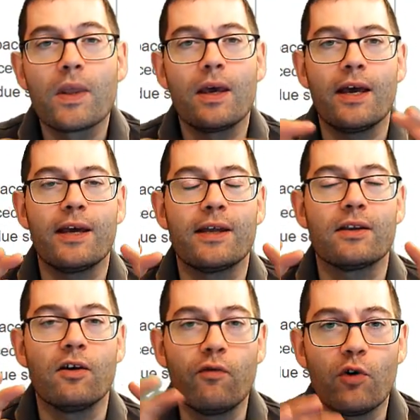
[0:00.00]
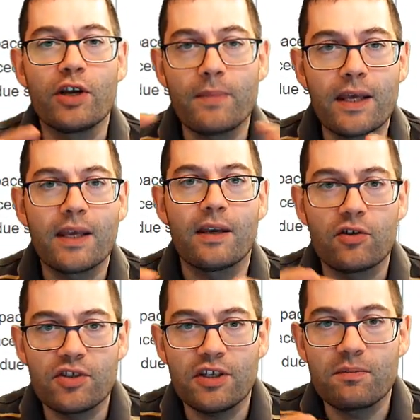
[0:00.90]
and avoid making
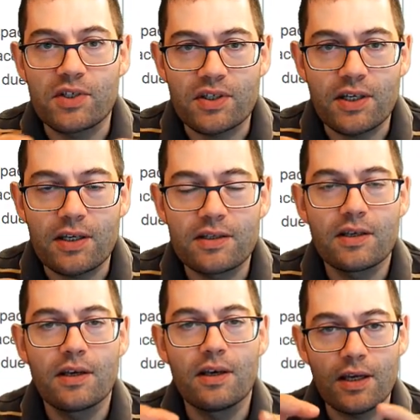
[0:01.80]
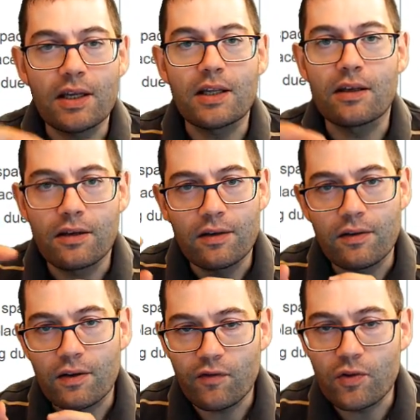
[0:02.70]
those same mistakes in
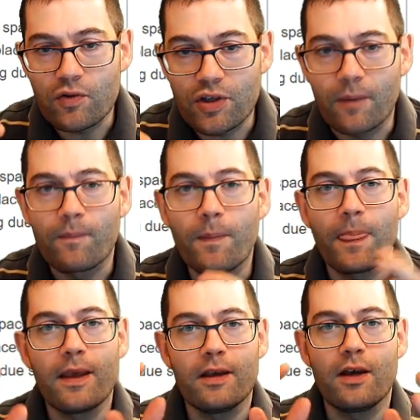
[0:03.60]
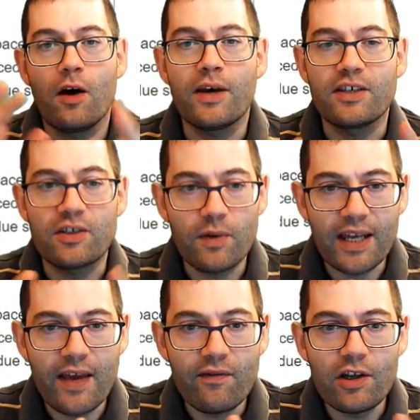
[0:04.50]
the future. Okay, so we're going
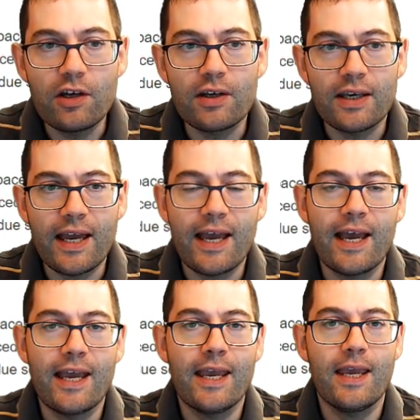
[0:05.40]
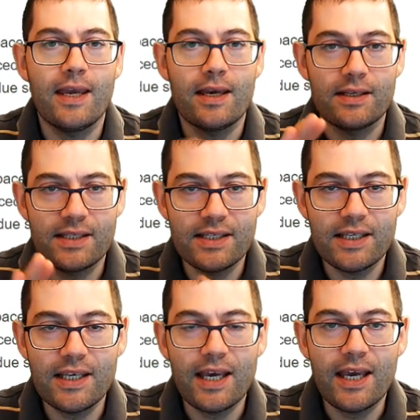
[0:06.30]
to have a look at a
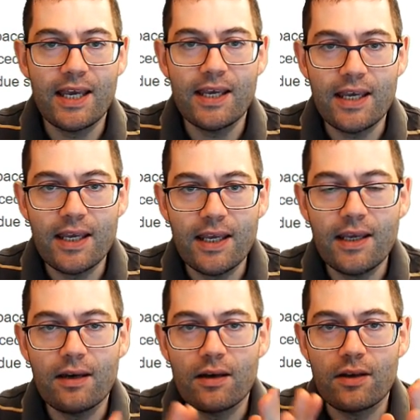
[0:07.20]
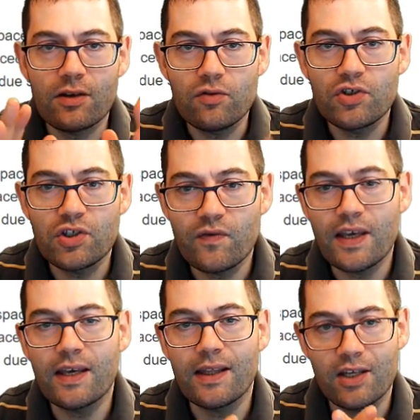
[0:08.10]
CAE, a Use of
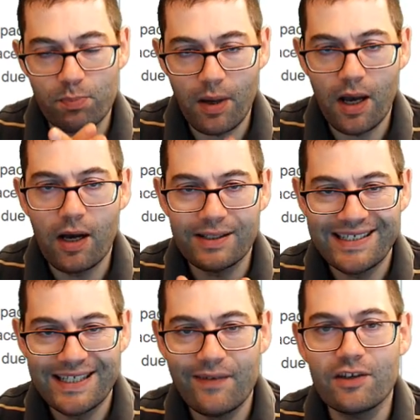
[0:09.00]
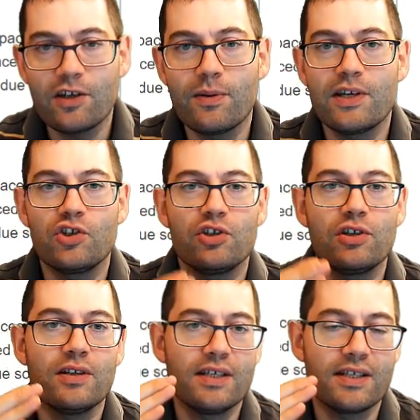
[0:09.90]
English Part 7 question.
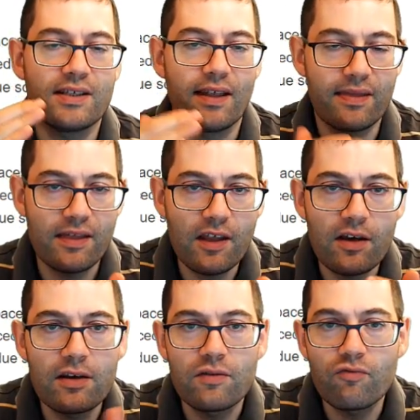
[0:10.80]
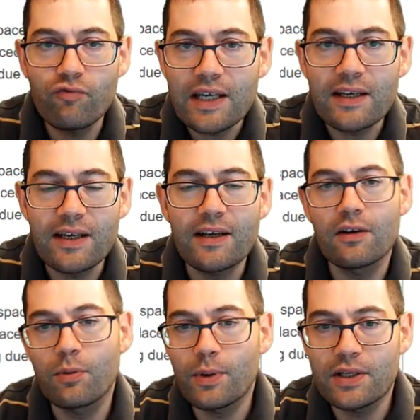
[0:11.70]
This is the third reading
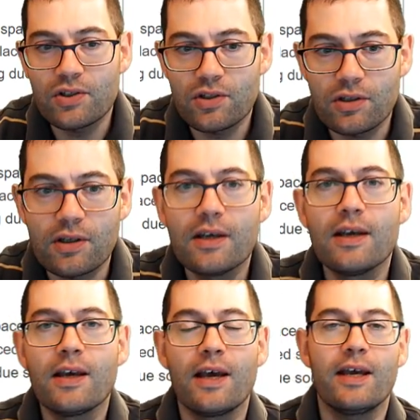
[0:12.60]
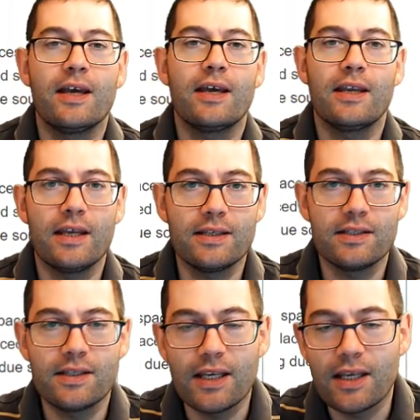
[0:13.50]
question, and it's
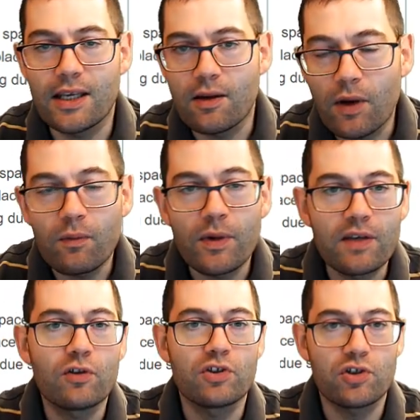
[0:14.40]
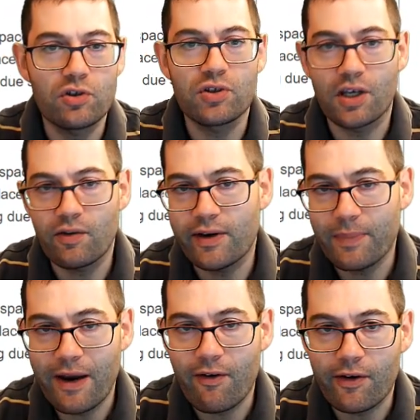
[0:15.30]
the one where you've got to choose the correct
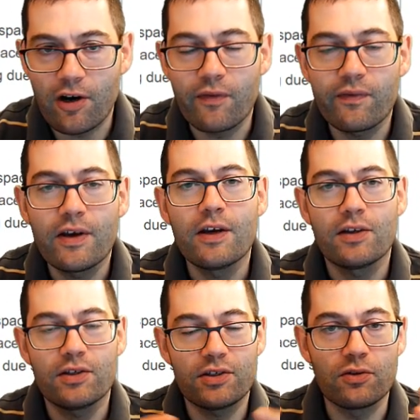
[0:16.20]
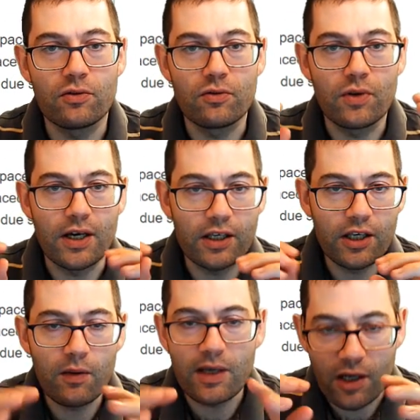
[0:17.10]
paragraph to go
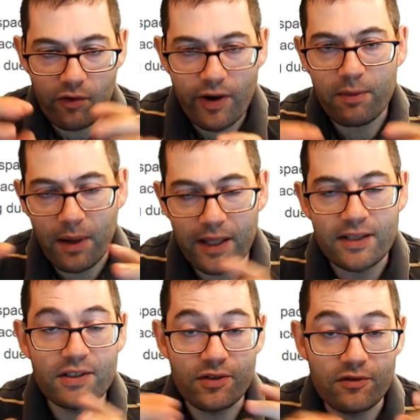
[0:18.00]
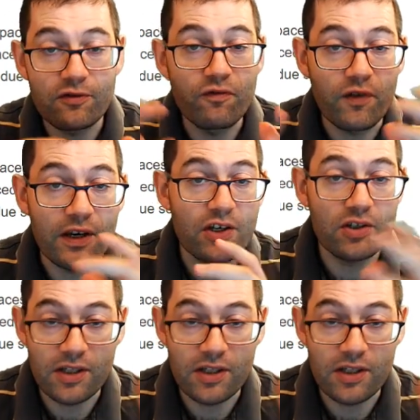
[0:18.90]
in the correct place to finish